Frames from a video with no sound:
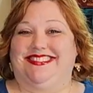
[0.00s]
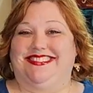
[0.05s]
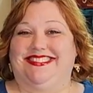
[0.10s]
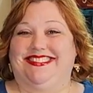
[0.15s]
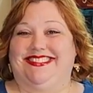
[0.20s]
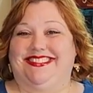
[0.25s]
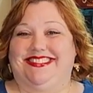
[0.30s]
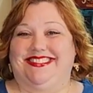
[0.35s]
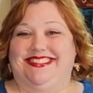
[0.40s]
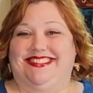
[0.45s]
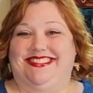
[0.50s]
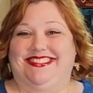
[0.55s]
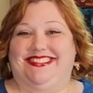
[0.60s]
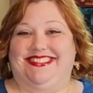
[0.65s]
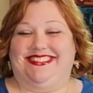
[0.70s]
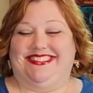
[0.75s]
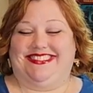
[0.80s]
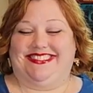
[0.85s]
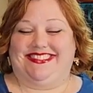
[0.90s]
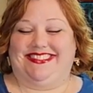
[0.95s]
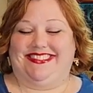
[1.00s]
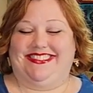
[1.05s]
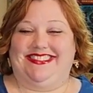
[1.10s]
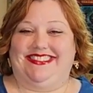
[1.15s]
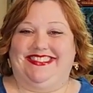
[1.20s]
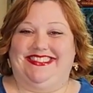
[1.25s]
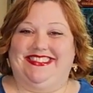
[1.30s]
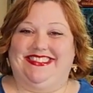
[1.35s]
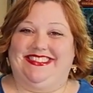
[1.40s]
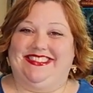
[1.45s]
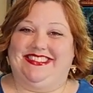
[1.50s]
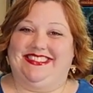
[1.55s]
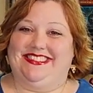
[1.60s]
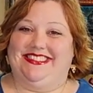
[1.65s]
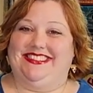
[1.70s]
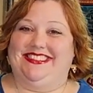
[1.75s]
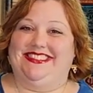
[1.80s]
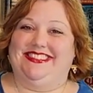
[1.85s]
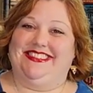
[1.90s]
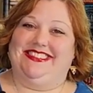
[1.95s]

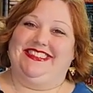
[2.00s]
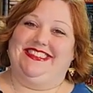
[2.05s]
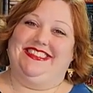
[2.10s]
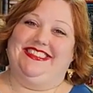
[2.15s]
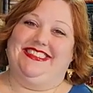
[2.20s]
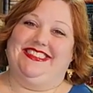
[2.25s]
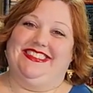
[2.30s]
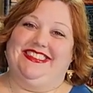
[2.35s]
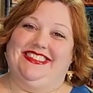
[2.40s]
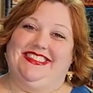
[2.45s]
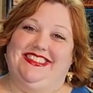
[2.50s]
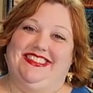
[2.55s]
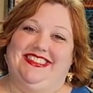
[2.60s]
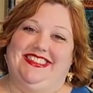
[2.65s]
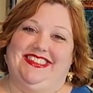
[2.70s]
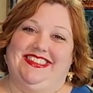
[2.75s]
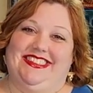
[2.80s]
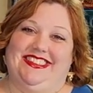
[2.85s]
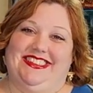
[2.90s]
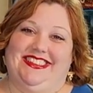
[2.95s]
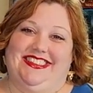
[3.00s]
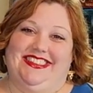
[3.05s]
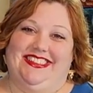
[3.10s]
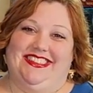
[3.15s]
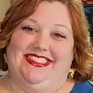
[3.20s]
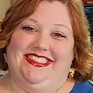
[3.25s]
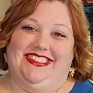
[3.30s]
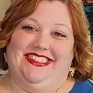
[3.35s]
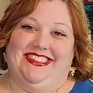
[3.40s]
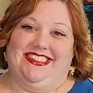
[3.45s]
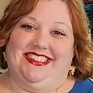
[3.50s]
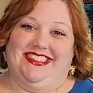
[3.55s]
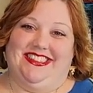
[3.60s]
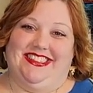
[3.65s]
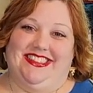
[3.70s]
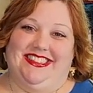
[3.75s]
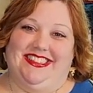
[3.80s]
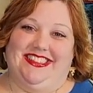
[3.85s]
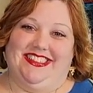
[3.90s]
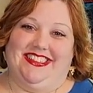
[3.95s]

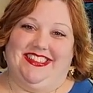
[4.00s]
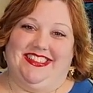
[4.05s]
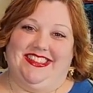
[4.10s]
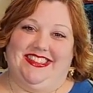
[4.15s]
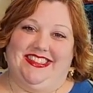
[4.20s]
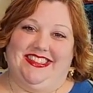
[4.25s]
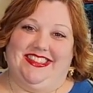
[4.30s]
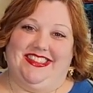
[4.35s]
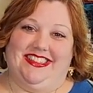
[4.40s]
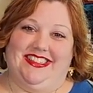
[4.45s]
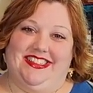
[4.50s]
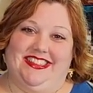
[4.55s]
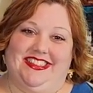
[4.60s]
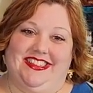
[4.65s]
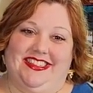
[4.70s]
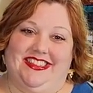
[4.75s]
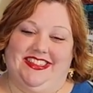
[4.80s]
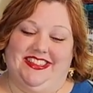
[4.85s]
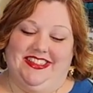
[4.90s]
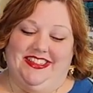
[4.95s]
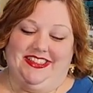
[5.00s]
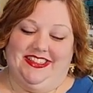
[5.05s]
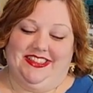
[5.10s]
(silent)